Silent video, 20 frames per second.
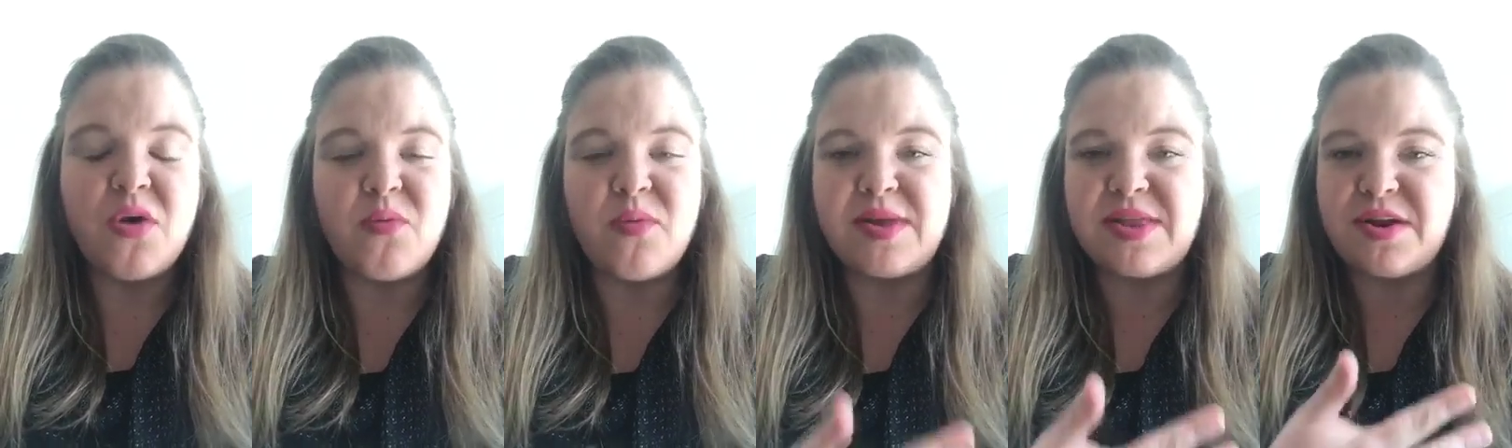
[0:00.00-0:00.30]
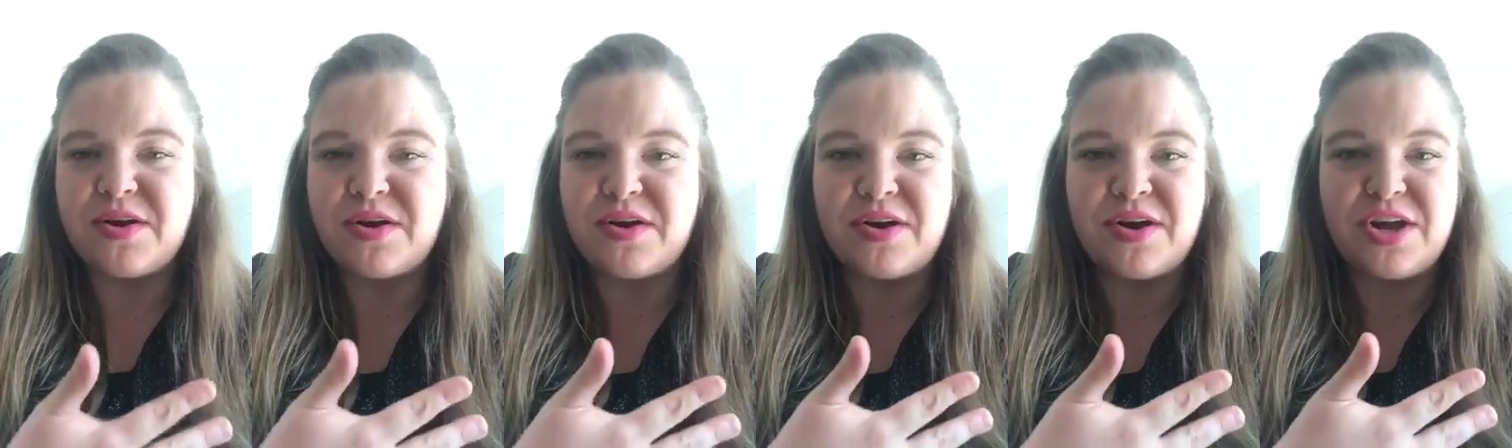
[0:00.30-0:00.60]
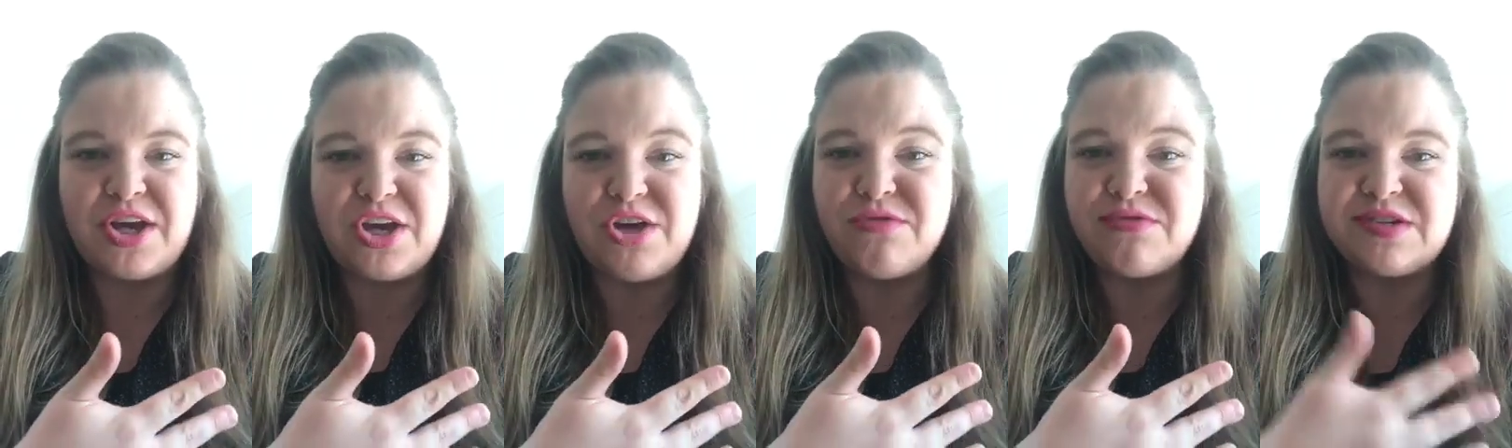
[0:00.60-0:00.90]
Whether
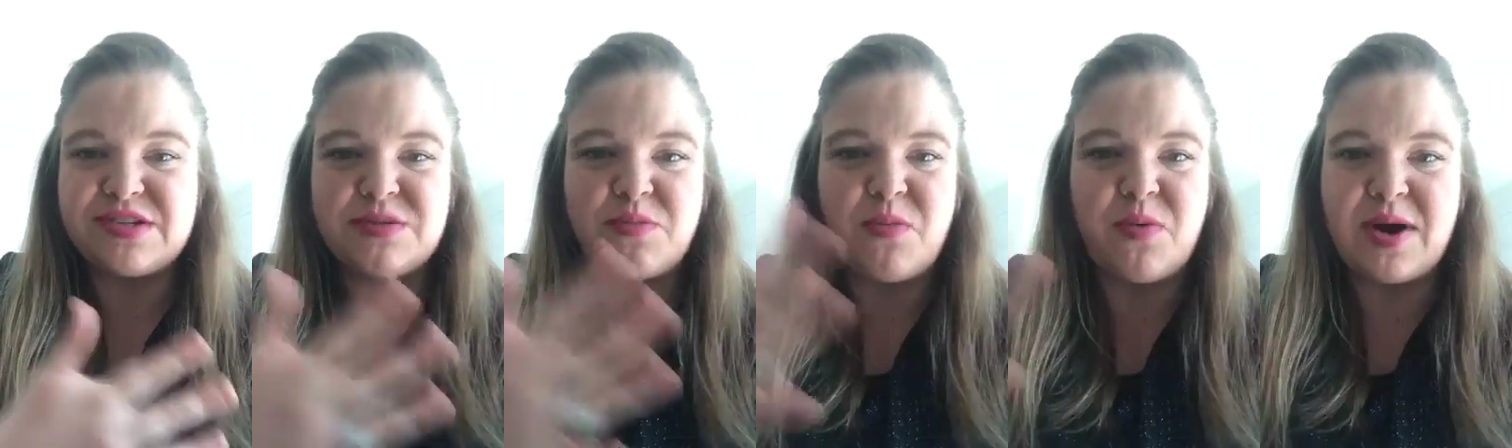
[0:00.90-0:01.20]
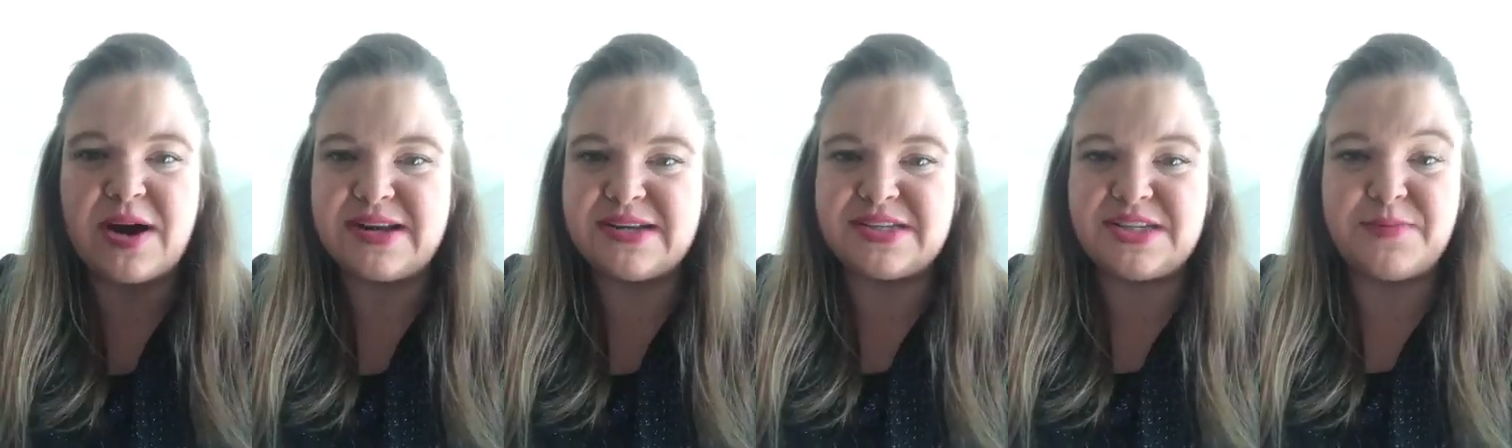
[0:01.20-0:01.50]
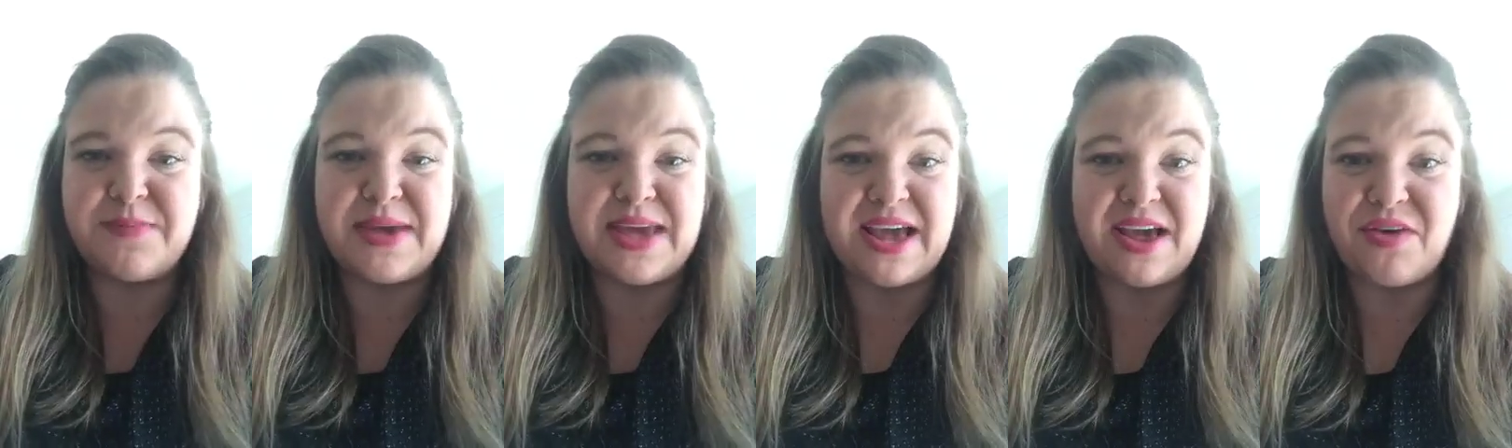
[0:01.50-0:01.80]
you just want
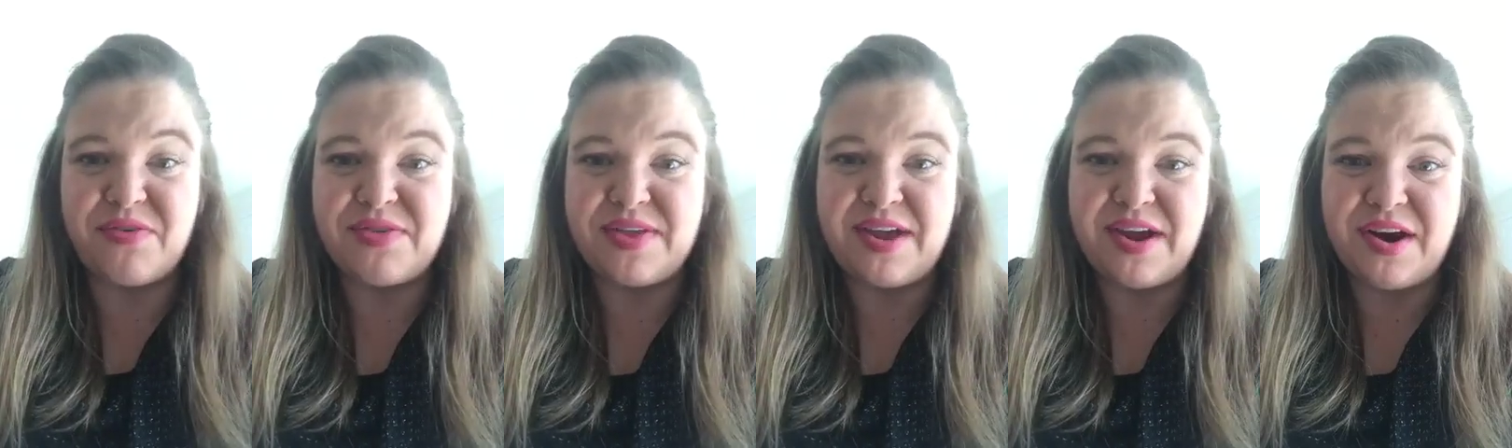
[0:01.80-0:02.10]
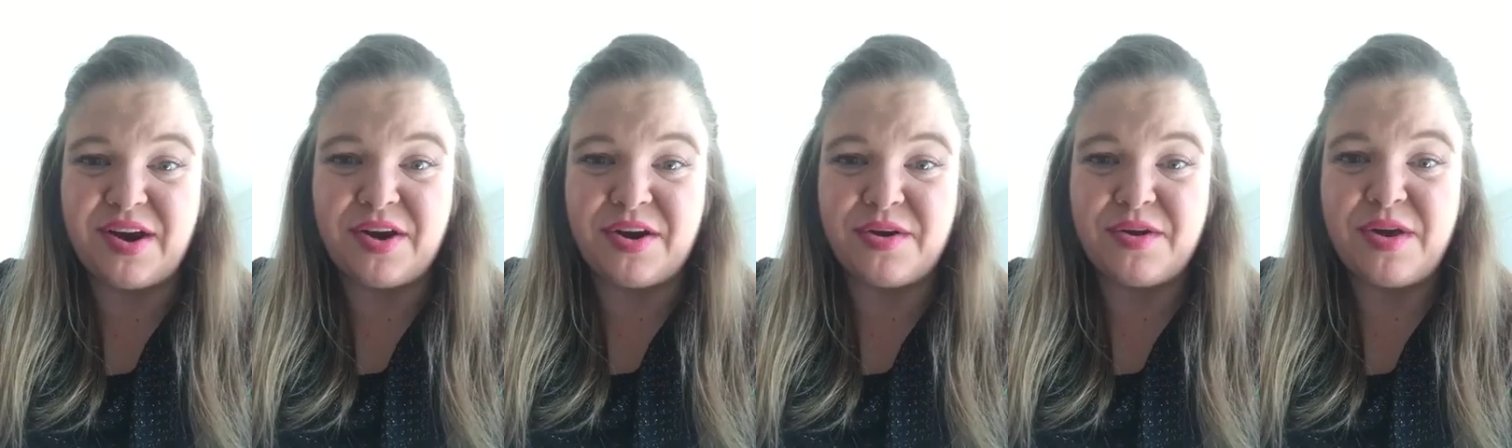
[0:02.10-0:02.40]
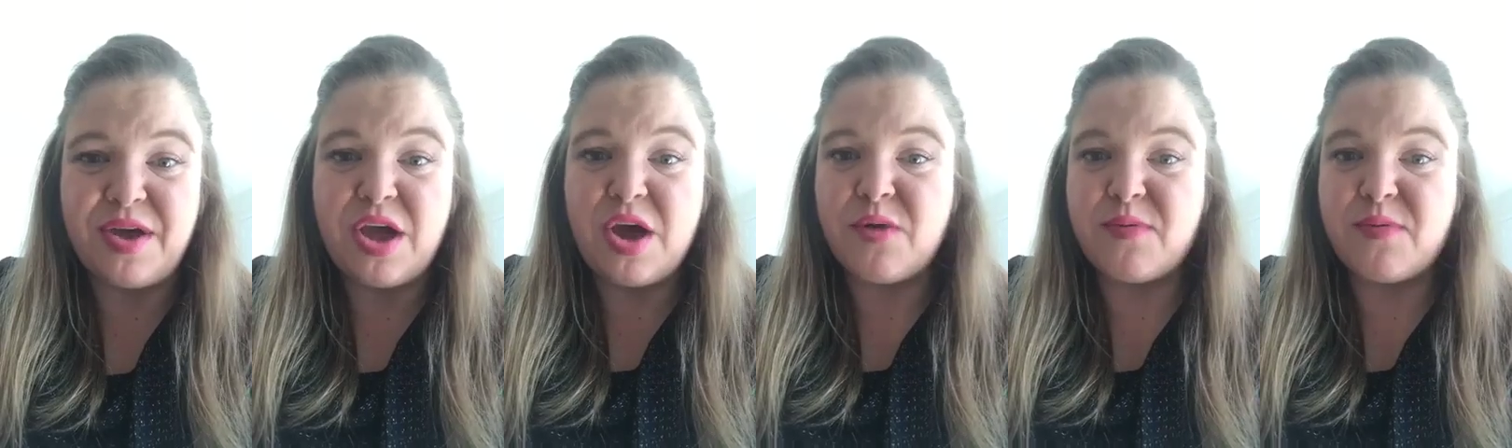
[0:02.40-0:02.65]
to be healthier,